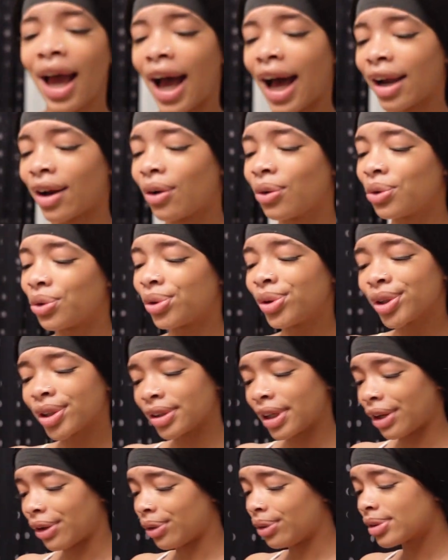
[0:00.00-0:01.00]
I don't
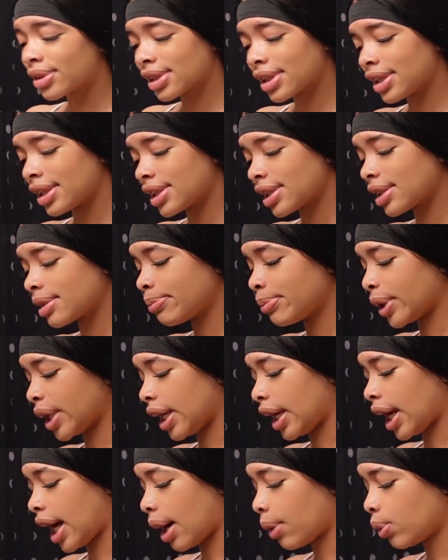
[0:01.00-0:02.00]
usually use this, but
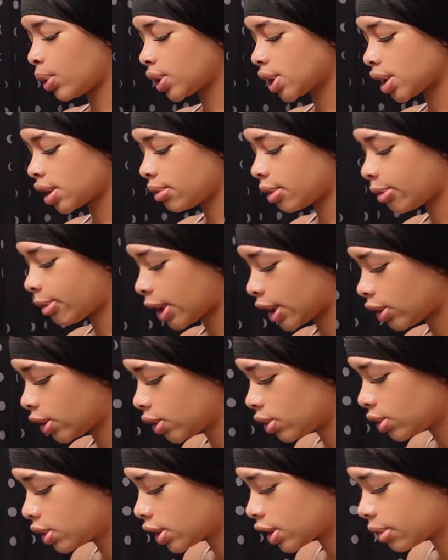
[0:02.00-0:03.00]
I want some on my
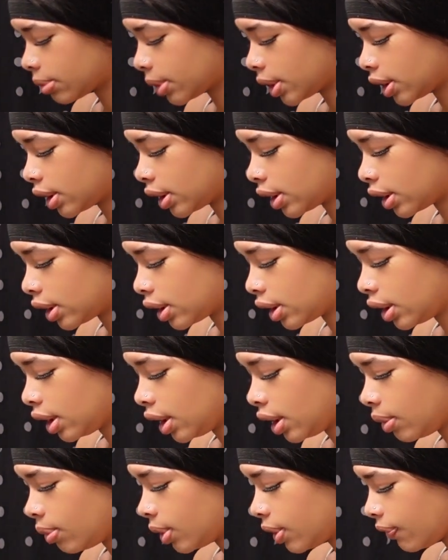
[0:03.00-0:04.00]
nose. Some,
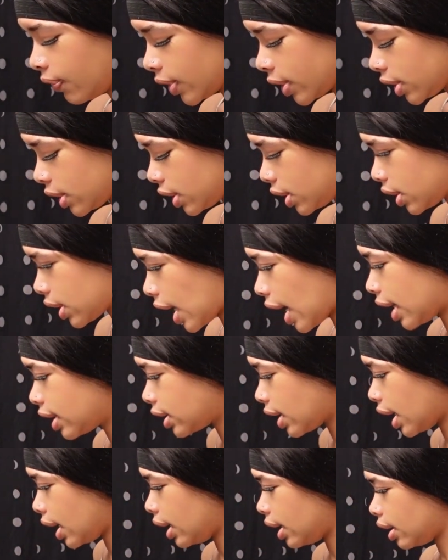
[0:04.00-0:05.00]
what the fuck is this?
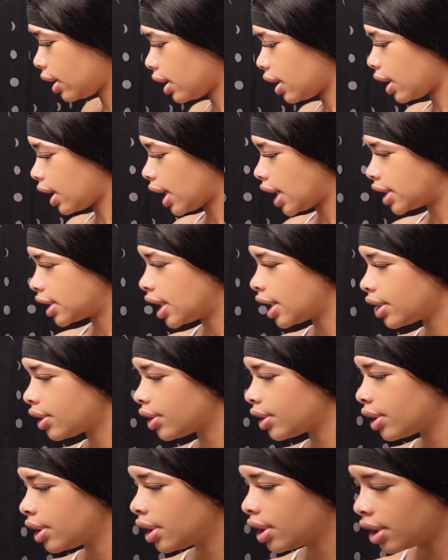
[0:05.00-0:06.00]
Highlighter.
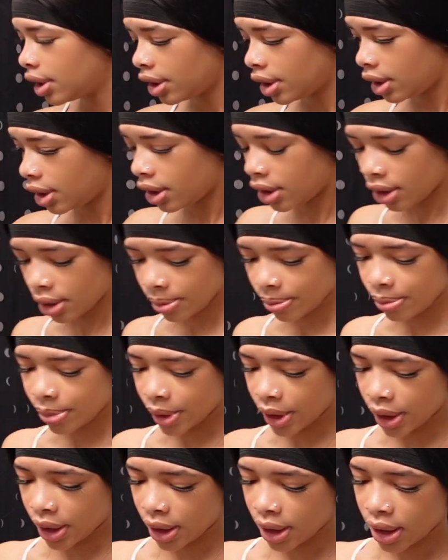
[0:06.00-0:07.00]

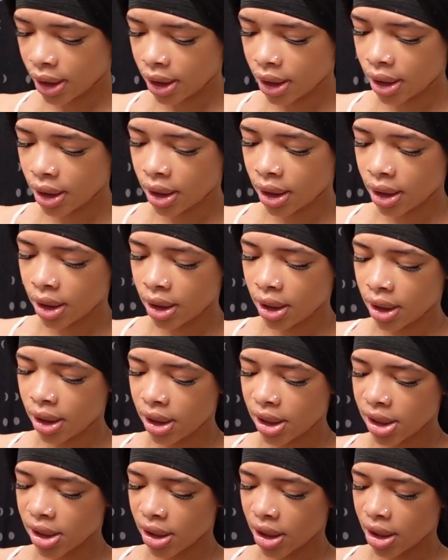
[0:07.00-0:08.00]
But,
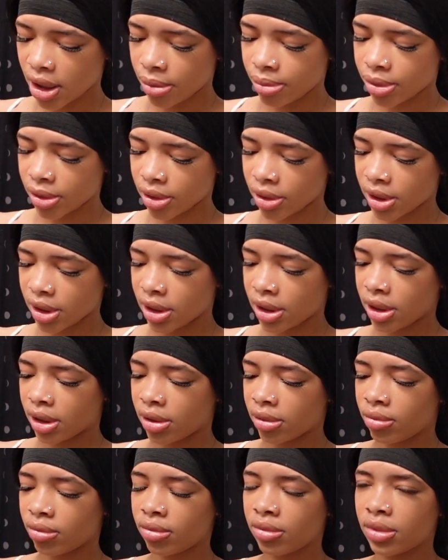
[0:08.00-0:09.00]
it's all broken up.